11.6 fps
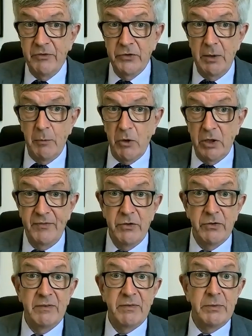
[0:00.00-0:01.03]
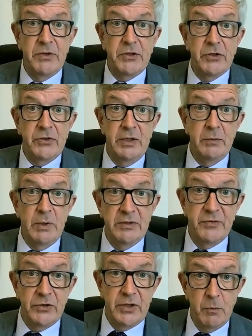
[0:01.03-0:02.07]
full-time work. If you don't give them 13
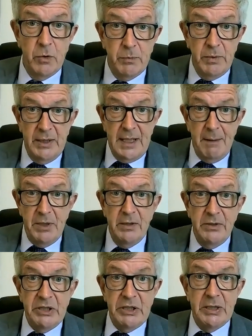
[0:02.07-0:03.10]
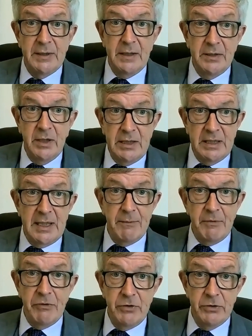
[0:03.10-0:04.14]
weeks full-time work within that period, they're entitled to
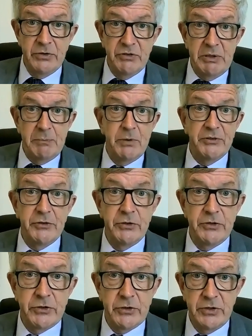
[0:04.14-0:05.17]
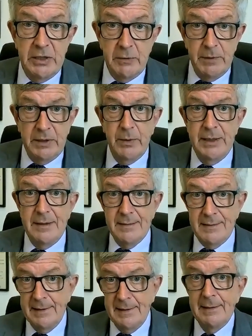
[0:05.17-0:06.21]
claim the redundancy plus another 13 weeks
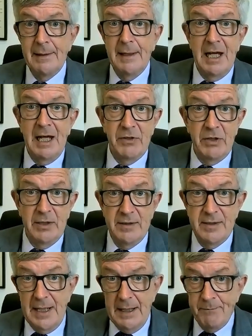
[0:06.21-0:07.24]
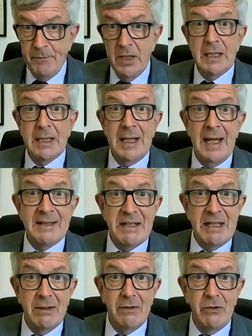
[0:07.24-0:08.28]
wages. Have a nice day.
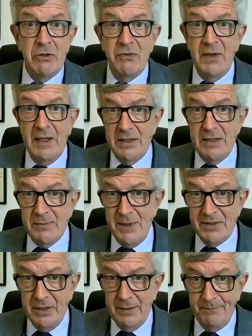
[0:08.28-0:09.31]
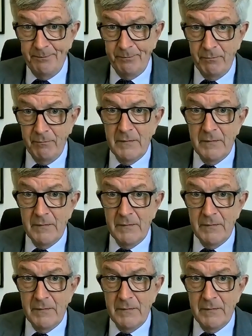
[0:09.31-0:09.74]
Classic unfair dismissal,